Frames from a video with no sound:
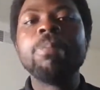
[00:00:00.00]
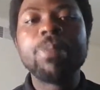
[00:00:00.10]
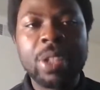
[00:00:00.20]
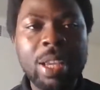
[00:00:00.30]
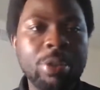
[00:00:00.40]

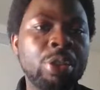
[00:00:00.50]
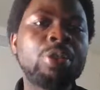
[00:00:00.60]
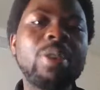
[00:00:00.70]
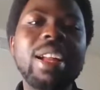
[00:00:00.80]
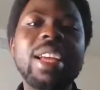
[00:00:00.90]
They
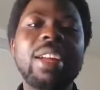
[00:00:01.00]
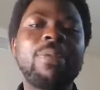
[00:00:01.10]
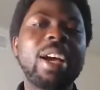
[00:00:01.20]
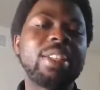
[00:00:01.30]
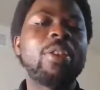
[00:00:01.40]
usually
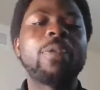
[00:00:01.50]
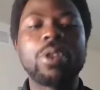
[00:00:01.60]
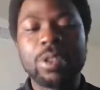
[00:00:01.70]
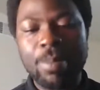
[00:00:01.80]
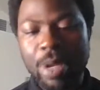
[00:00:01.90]
advise, of
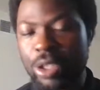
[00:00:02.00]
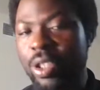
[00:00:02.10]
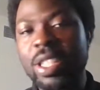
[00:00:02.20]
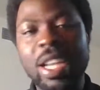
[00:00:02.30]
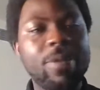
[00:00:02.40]
course,
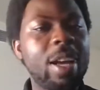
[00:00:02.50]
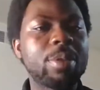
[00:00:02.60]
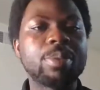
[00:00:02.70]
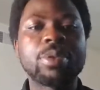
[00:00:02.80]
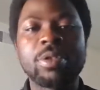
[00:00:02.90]
majorly they advise
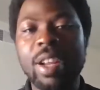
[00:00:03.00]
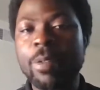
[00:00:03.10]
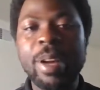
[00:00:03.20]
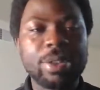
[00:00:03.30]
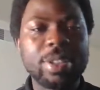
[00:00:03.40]
people to travel
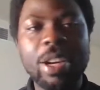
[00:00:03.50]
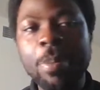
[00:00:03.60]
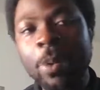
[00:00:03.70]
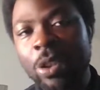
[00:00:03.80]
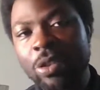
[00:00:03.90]
back to their
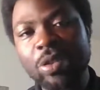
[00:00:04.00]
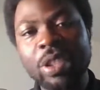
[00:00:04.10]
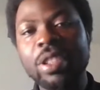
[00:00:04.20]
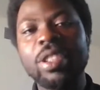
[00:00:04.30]
home country